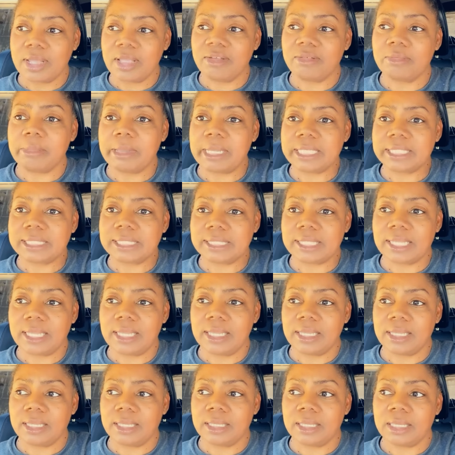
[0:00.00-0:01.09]
off by
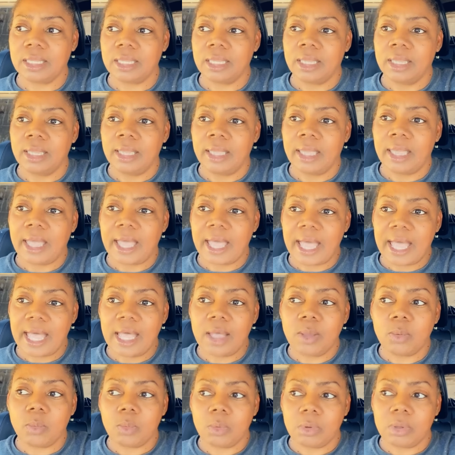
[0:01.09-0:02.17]
saying
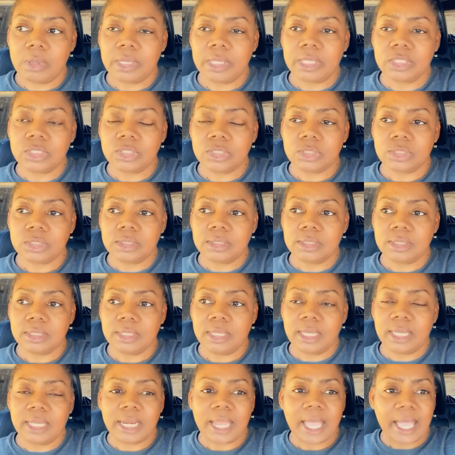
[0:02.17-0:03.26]
I want
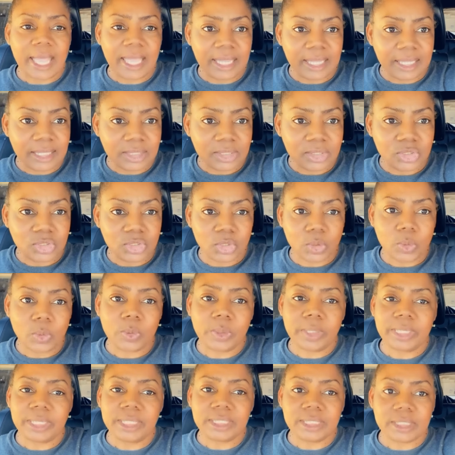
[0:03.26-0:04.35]
and I
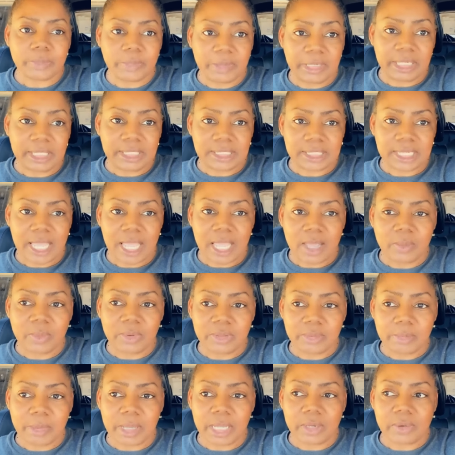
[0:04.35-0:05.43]
enjoyed spending time
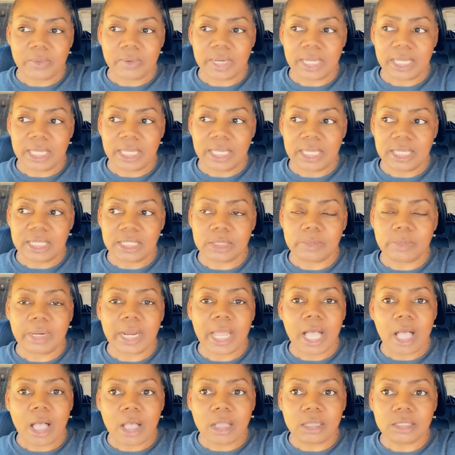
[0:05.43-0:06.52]
with my grandkids, but
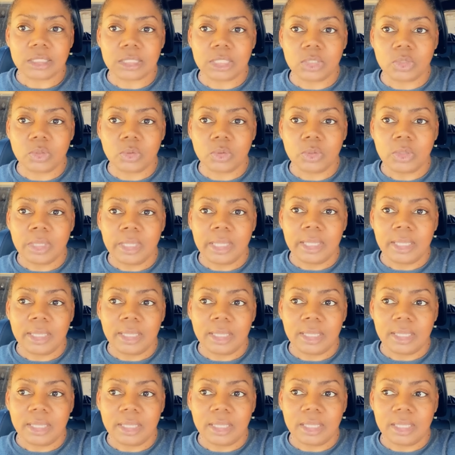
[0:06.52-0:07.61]
I also
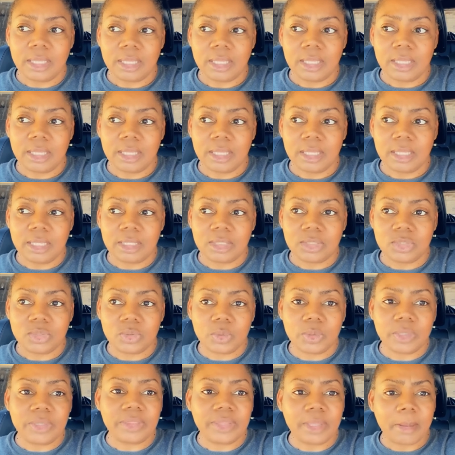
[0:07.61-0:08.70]

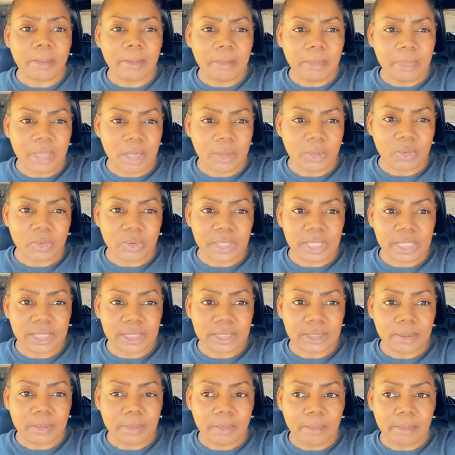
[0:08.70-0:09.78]
enjoyed the
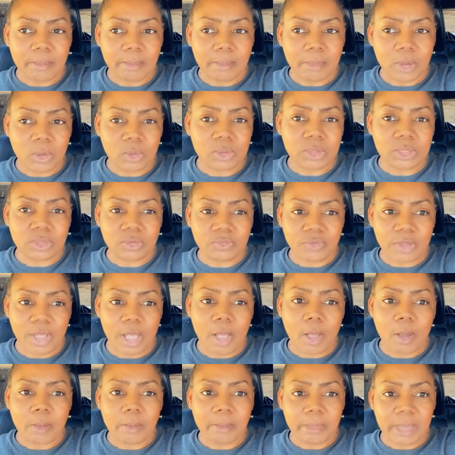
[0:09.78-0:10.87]
memories most of
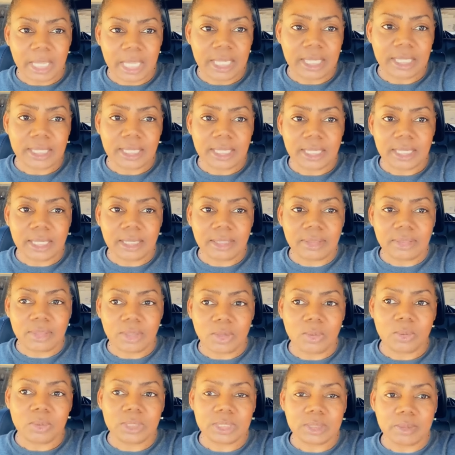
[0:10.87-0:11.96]
all, making
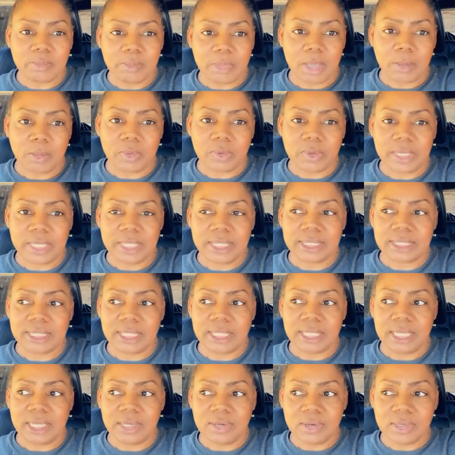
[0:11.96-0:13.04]
those memories
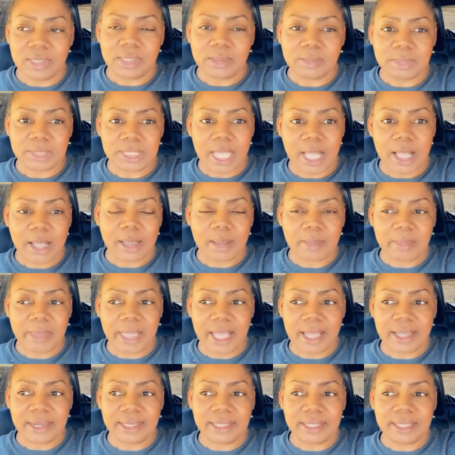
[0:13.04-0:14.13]
and hearing them talk
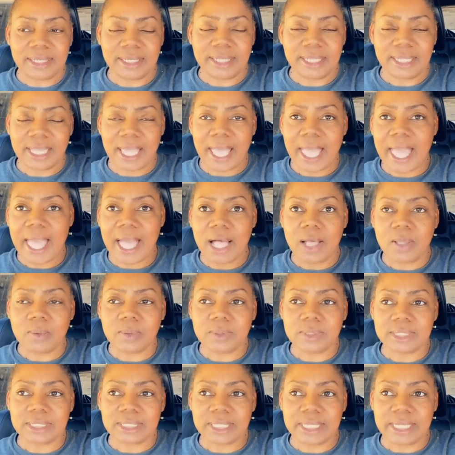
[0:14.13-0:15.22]
about it
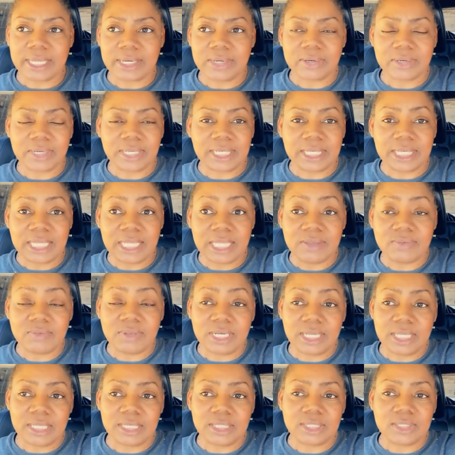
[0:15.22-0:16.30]
hours later and
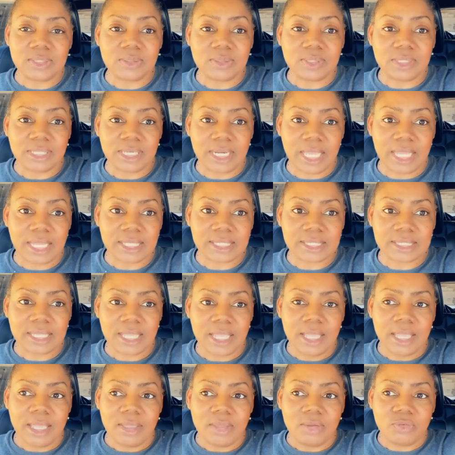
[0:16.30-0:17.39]
even into the next
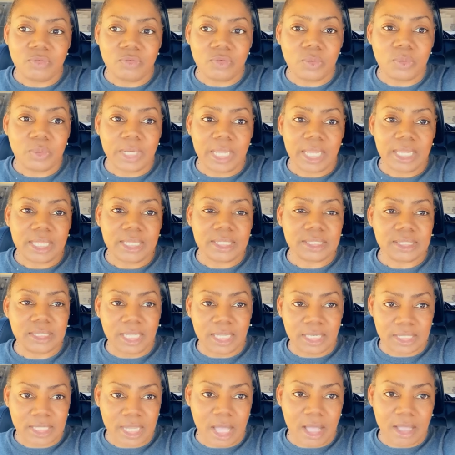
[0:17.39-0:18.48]
few days.
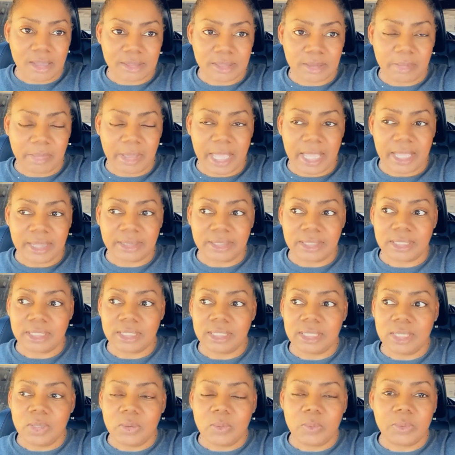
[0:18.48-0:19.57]
They talked about it
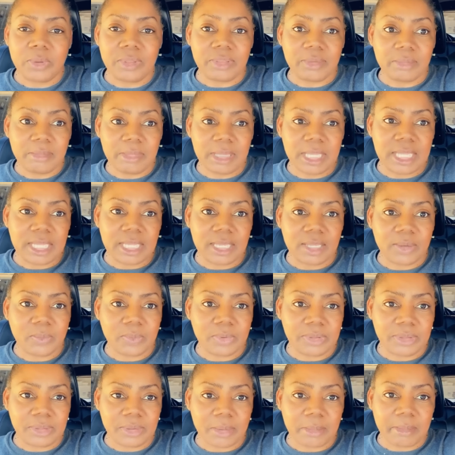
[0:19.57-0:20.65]
with me and
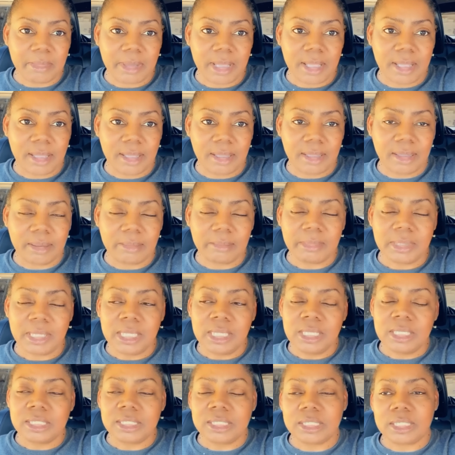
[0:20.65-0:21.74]
with their mom.
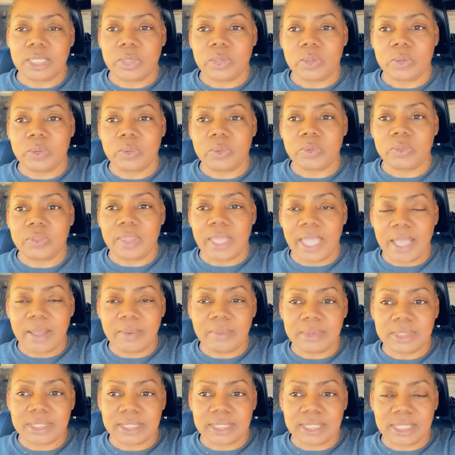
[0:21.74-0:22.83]
So that
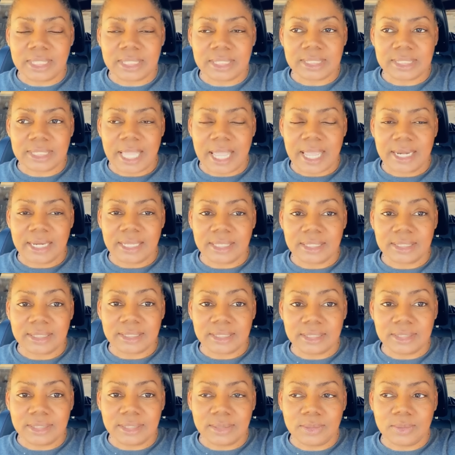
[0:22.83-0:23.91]
was exciting
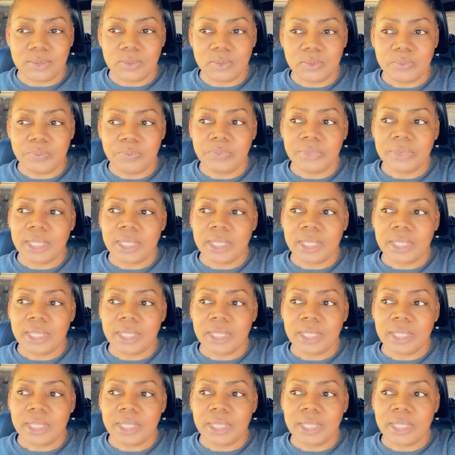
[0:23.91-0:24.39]
to do,